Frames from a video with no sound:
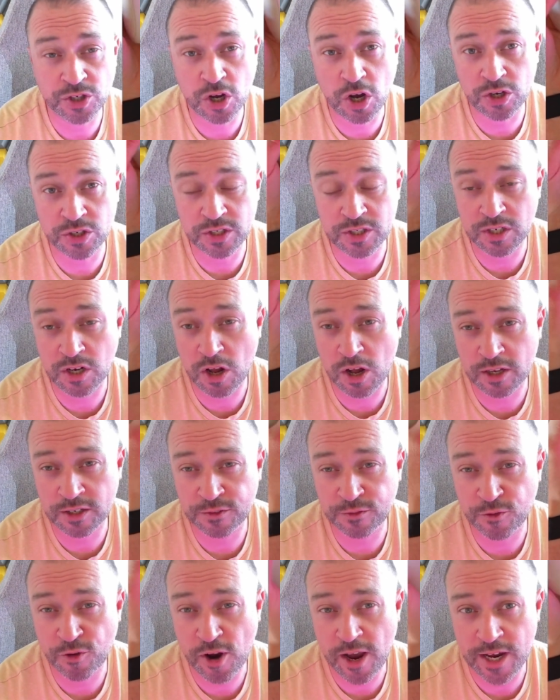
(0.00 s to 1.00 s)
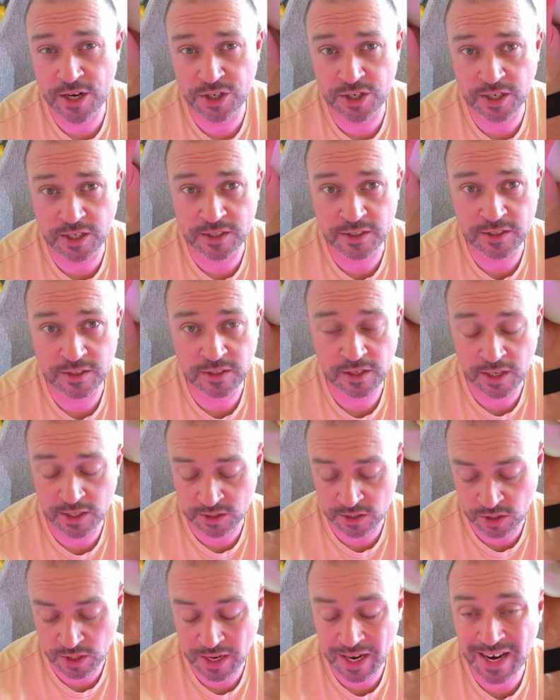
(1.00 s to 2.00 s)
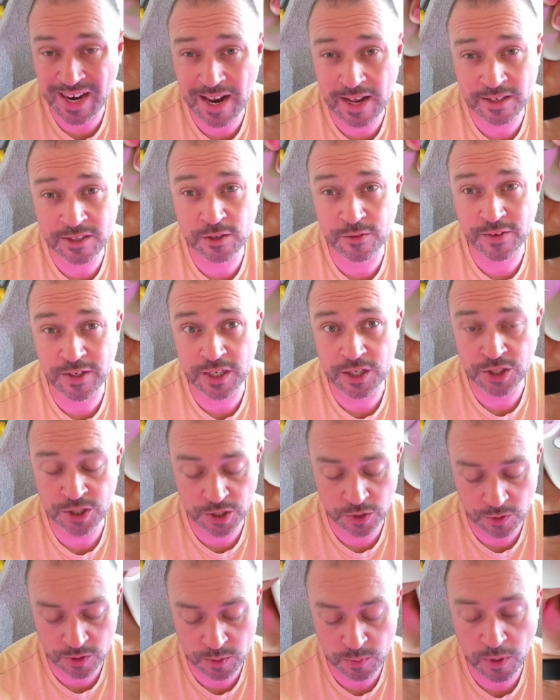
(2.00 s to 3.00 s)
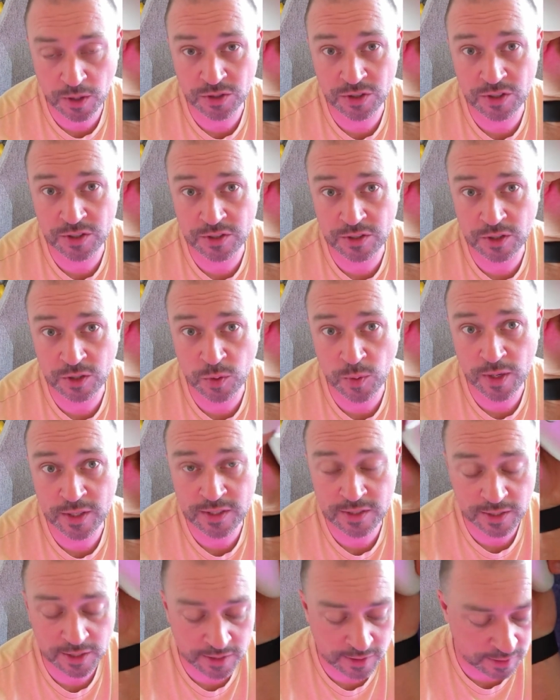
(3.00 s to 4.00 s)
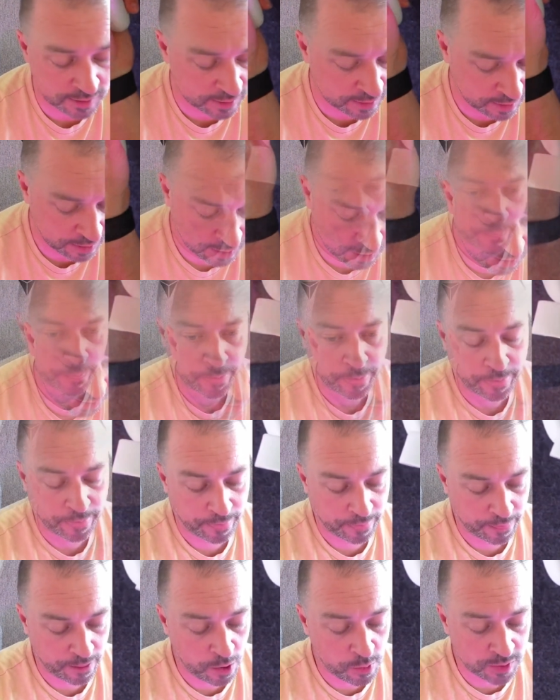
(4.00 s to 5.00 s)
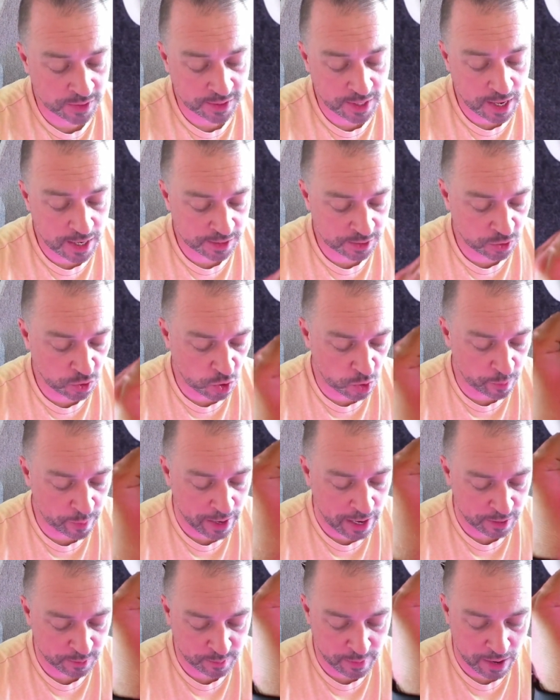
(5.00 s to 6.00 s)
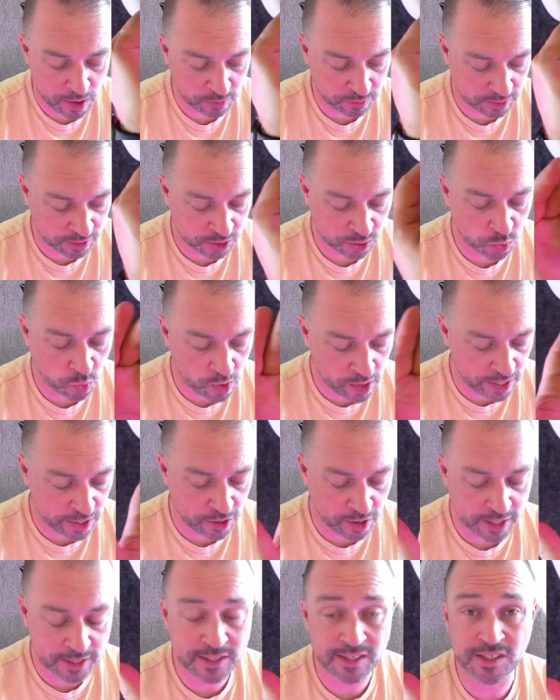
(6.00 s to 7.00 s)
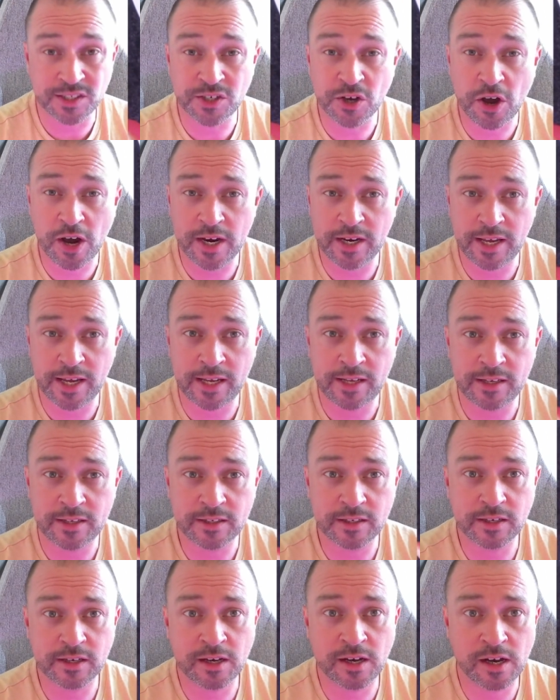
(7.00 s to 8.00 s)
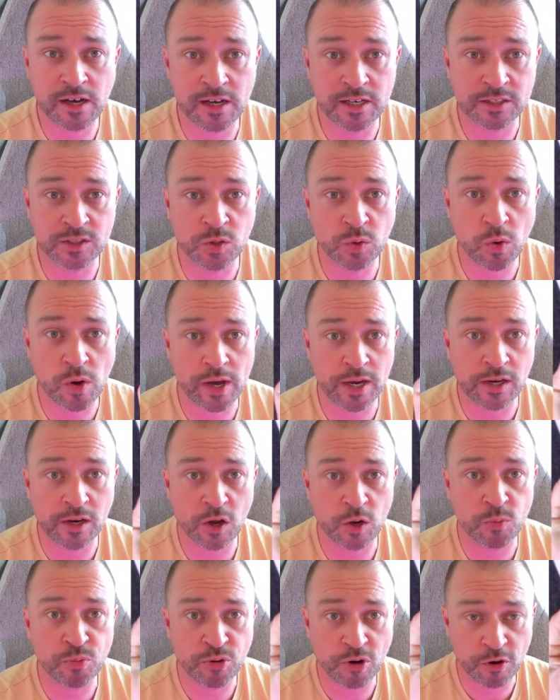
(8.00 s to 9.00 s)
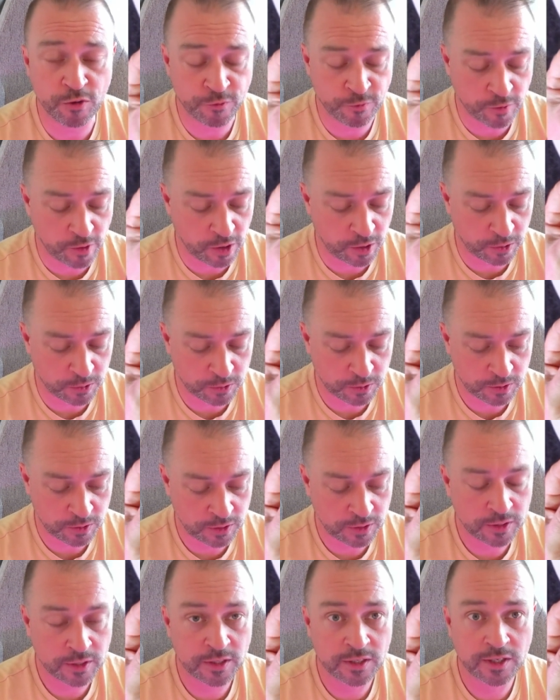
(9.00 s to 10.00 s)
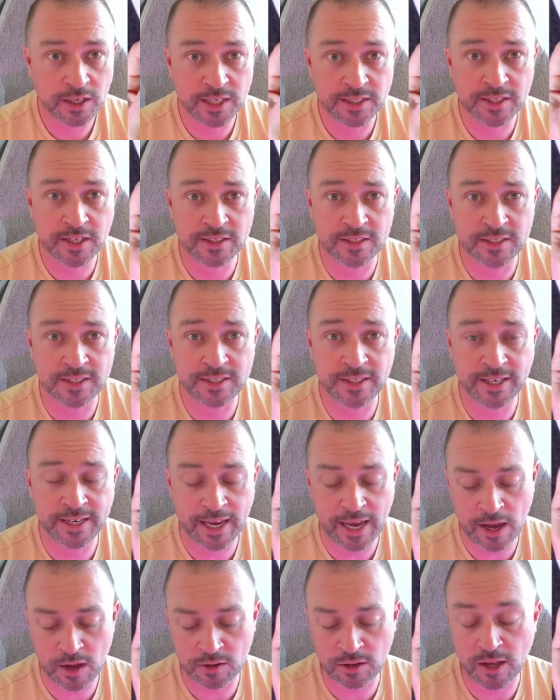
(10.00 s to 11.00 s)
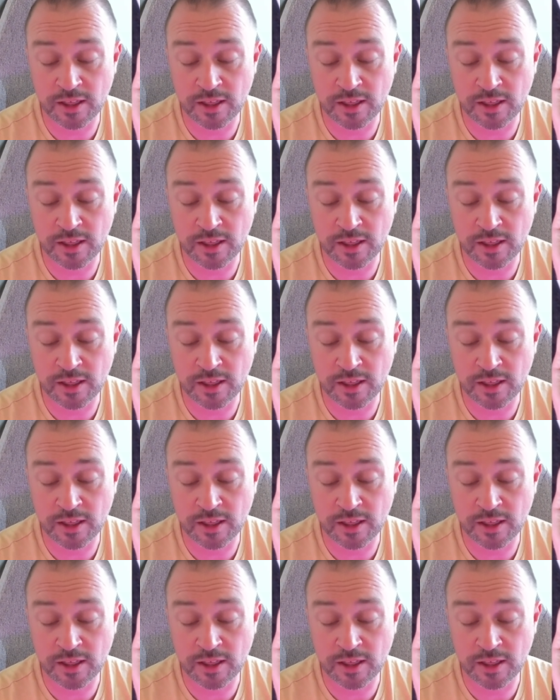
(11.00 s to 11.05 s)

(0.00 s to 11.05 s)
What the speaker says: chargers last for ages, it's less of an issue as much as the Quest is. I would say it's not a bad mount. It's quite nice and tidy. It's quite low profile. It doesn't stick out